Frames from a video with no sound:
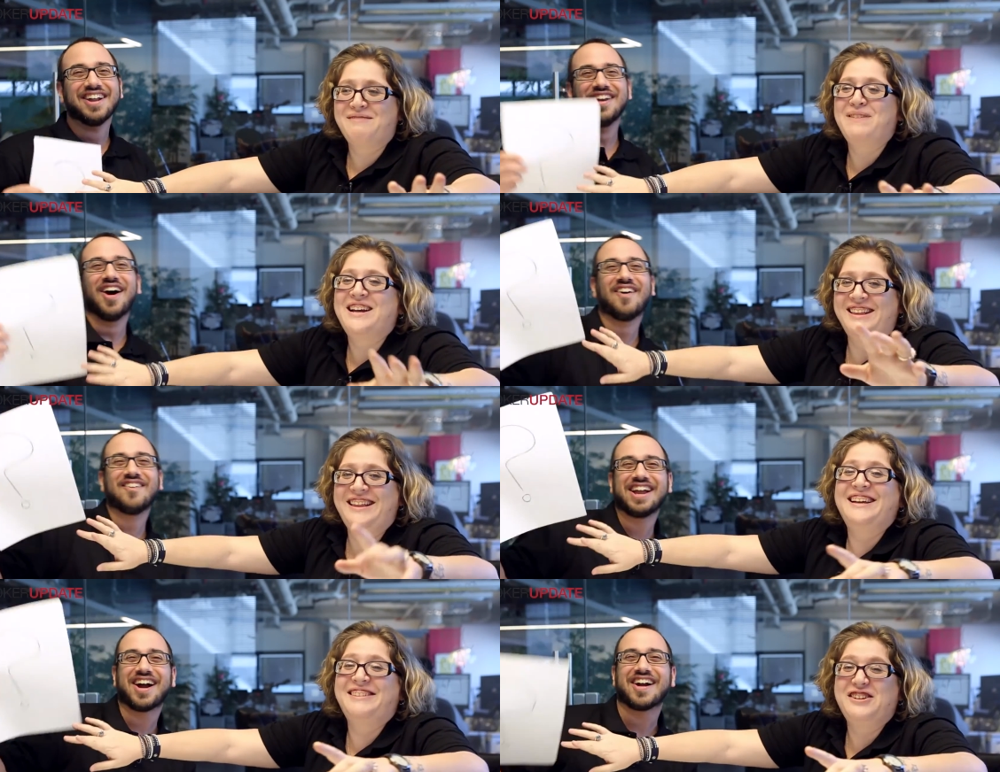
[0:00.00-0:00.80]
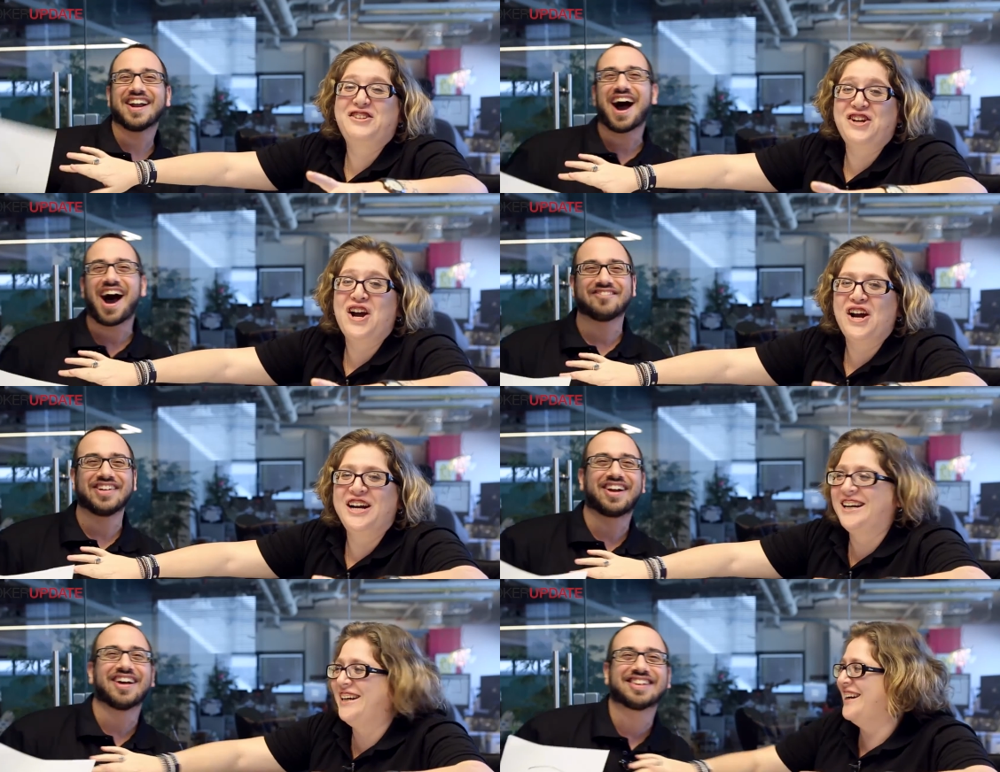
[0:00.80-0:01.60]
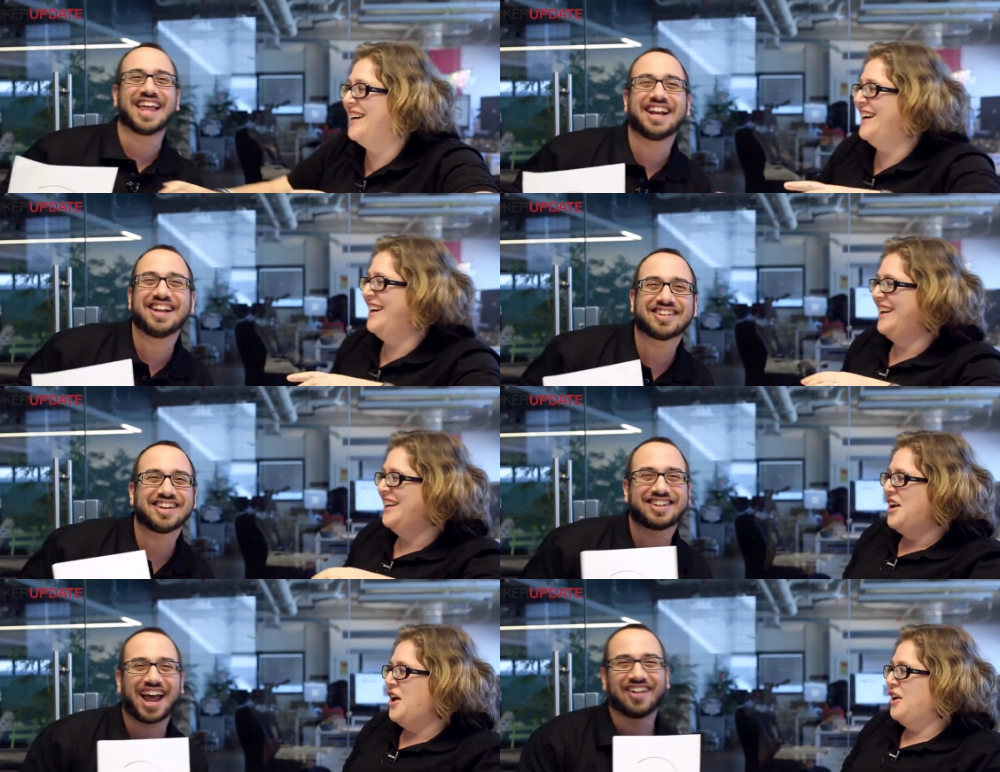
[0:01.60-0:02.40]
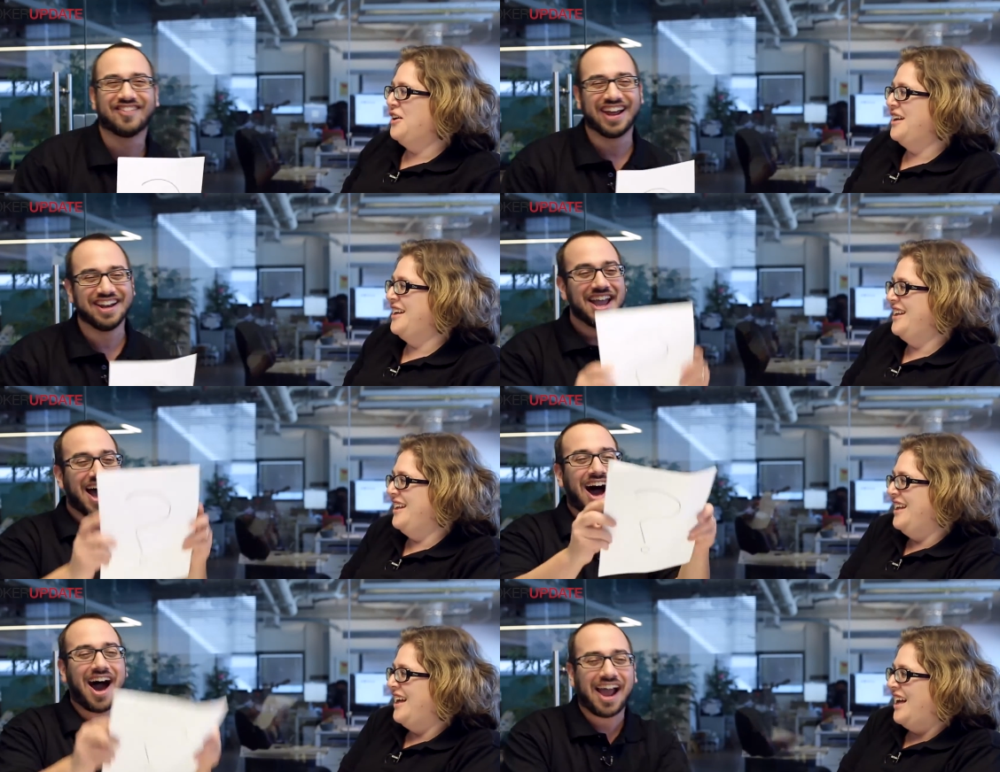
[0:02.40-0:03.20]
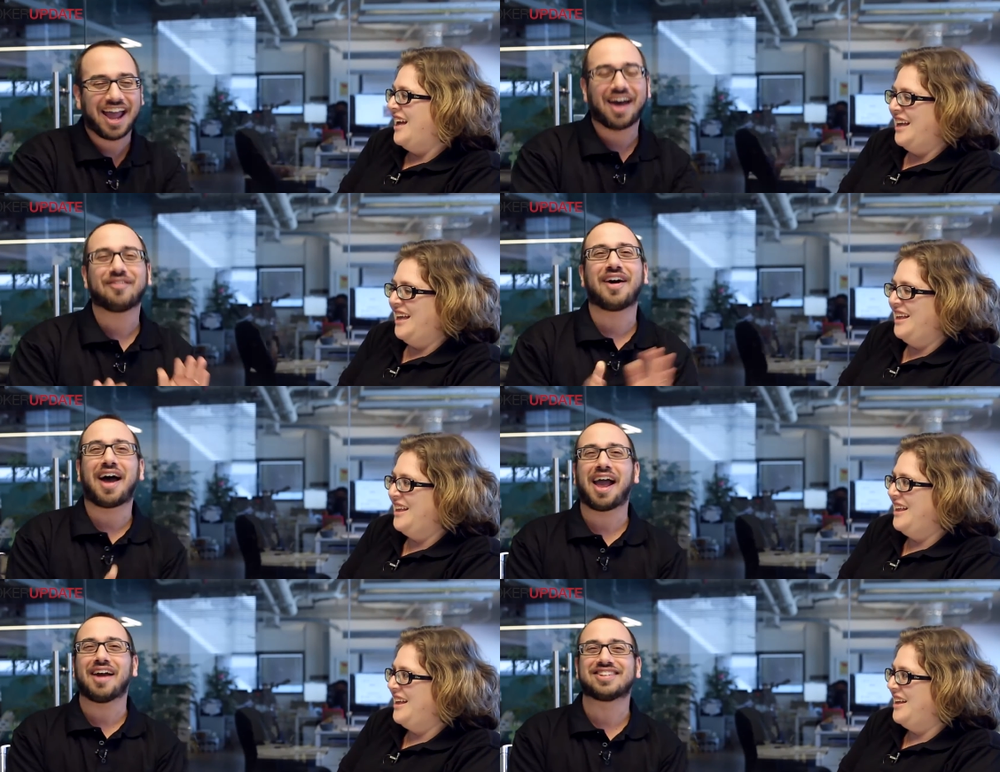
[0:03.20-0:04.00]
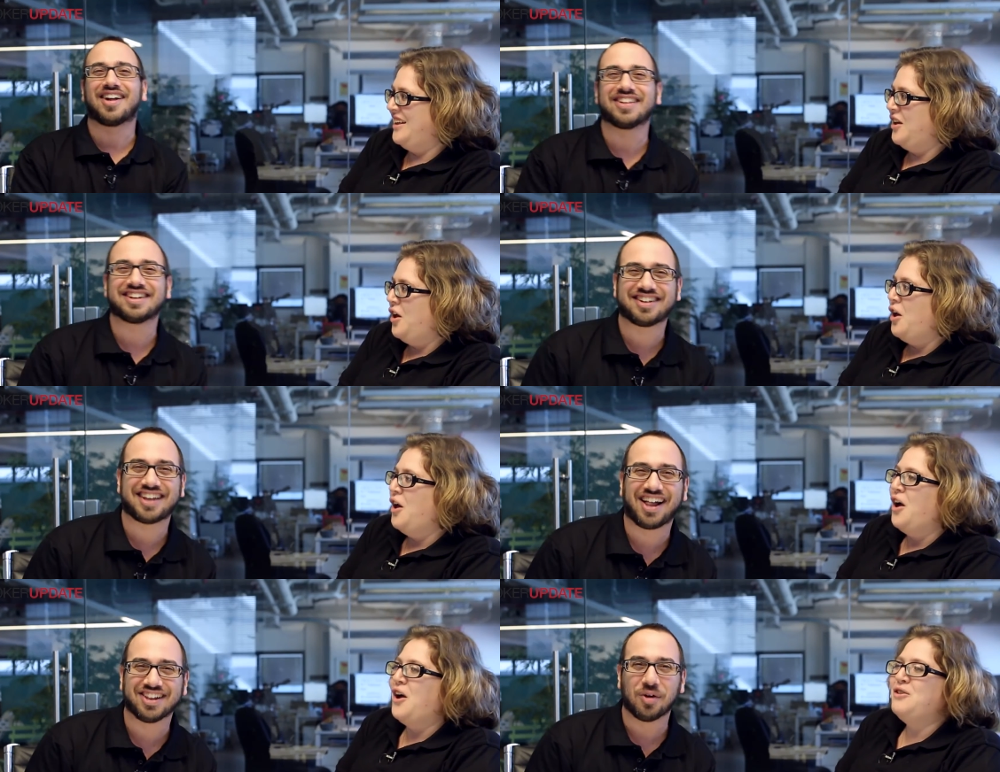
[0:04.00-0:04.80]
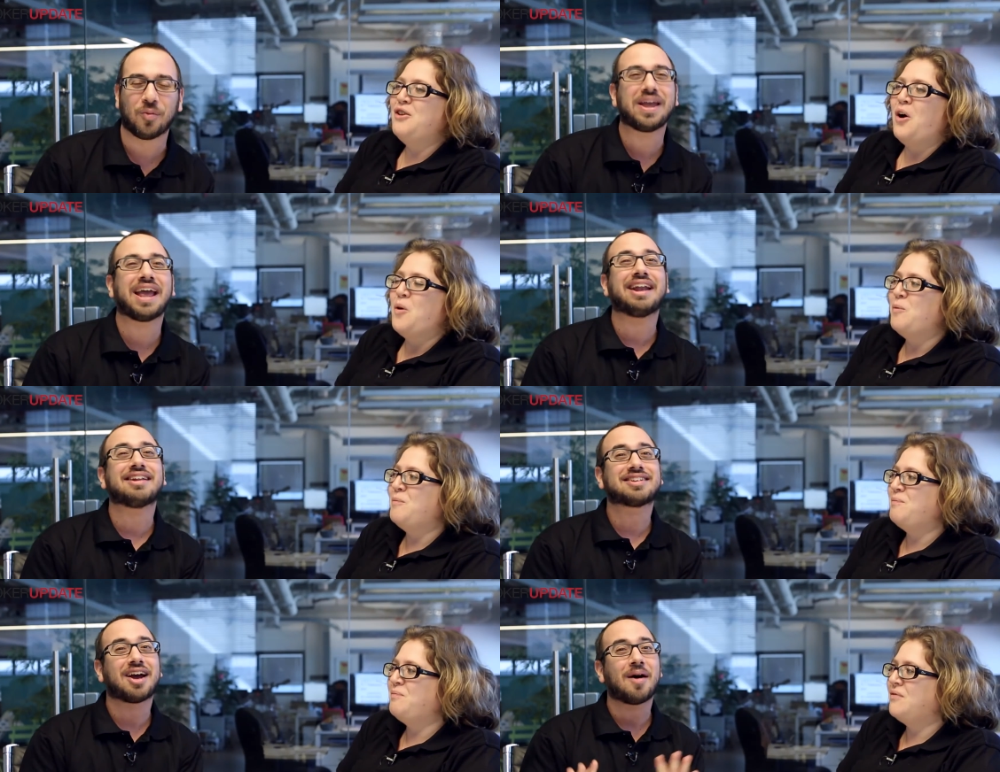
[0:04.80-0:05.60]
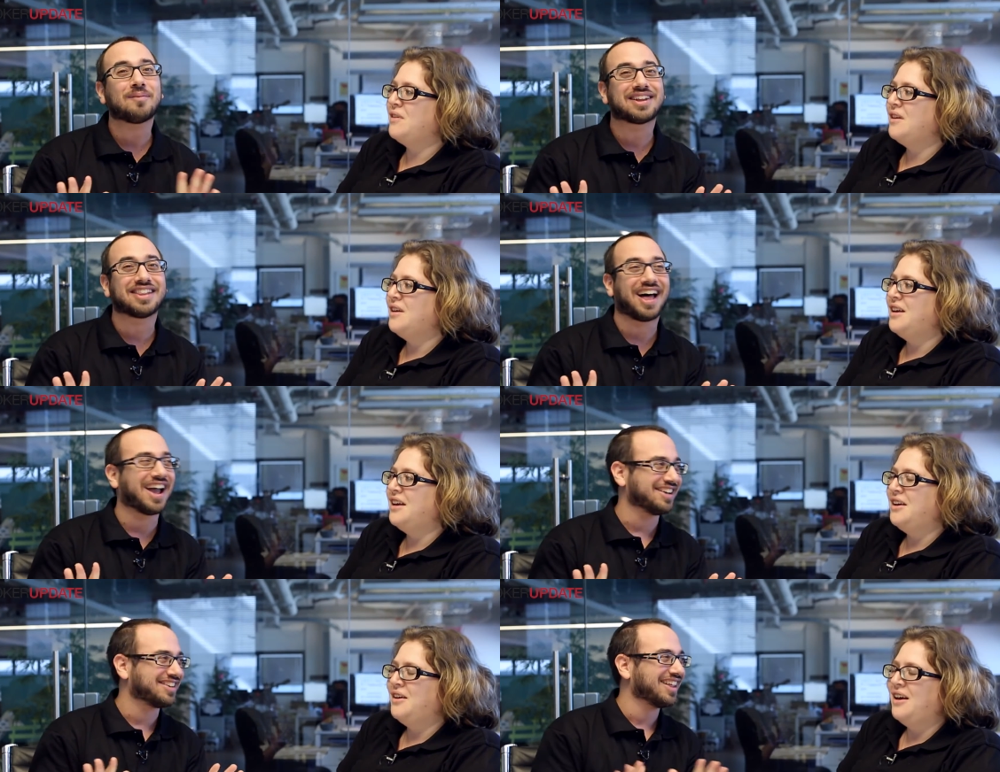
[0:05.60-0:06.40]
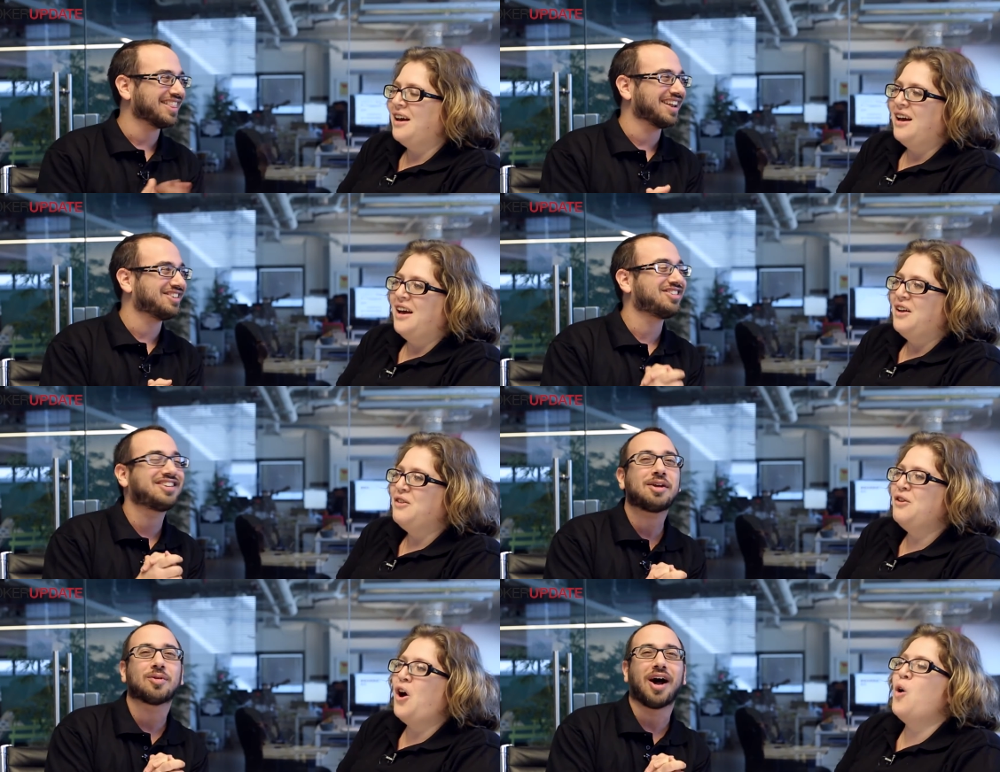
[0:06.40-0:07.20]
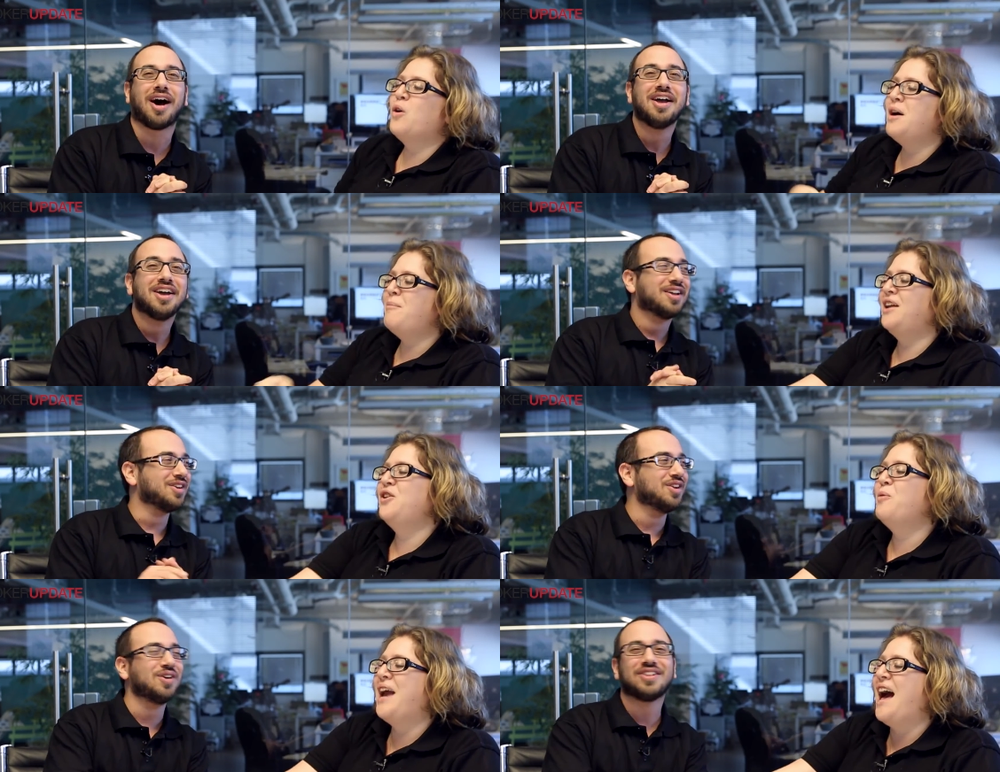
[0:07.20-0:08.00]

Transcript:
Speaker 1: No, we are not, because ladies and gentlemen, I have something to tell you. No. It has come to light that Shira knew the